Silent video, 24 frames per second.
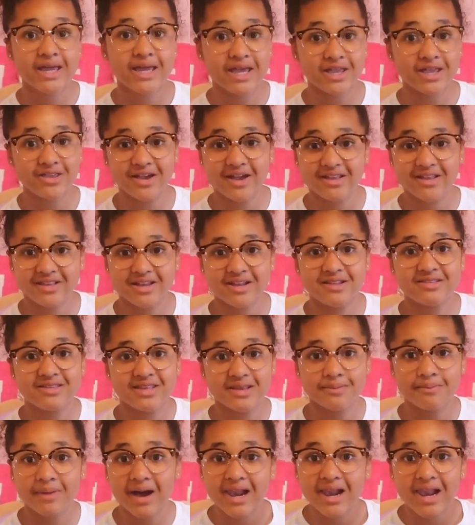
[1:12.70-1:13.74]
and you guys are going to
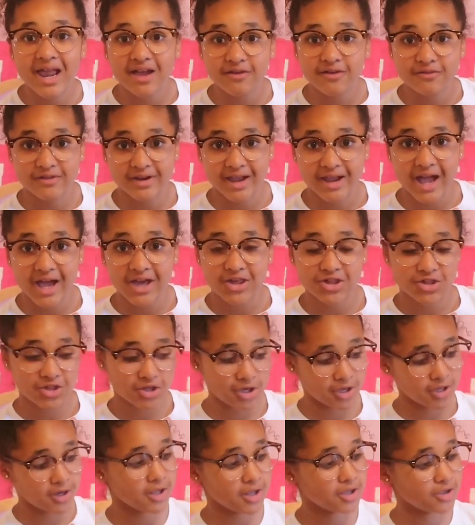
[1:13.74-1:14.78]
see my live
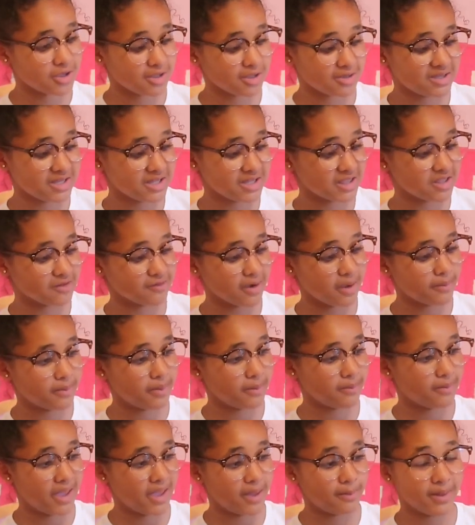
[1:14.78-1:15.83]
reaction. You can see that the
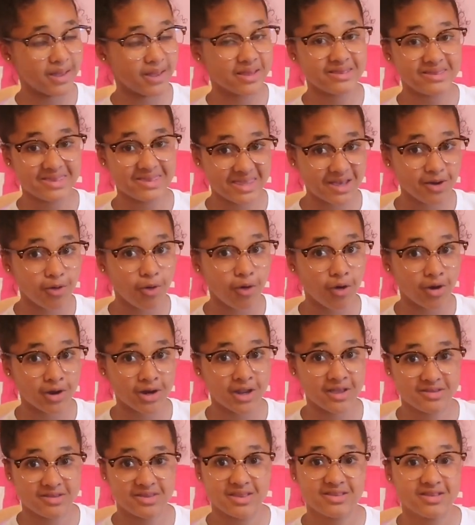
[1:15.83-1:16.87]
wrapping paper is still on
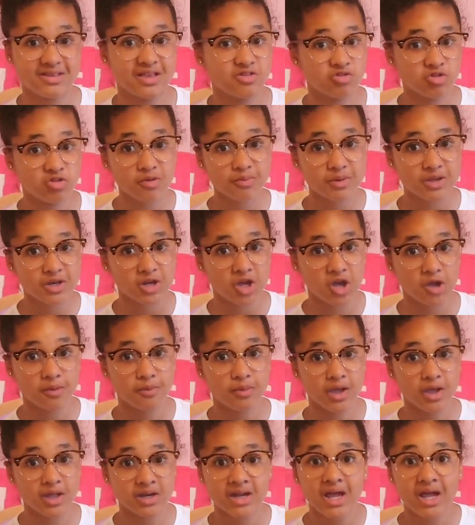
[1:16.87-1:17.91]
it, so this has not been
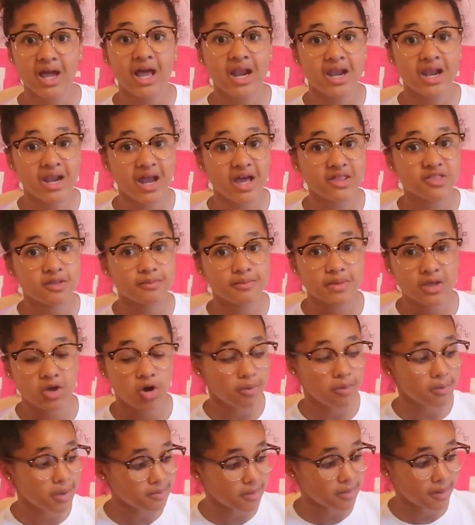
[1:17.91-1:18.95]
opened. Neither me or
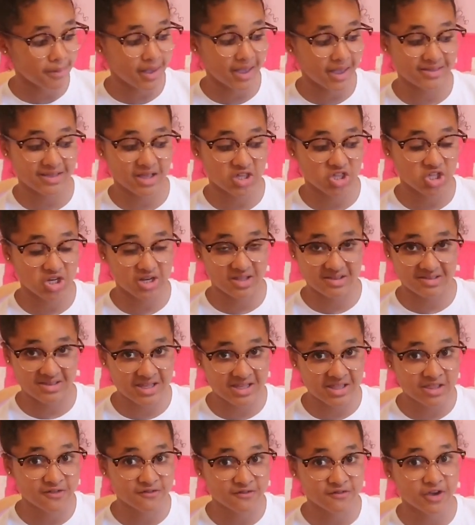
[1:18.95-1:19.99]
my mum has actually
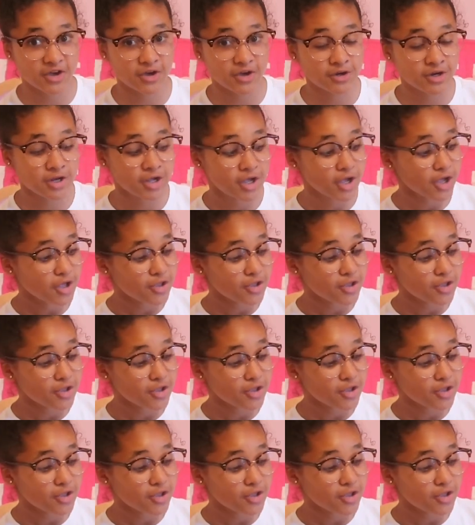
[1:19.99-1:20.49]
seen the phone.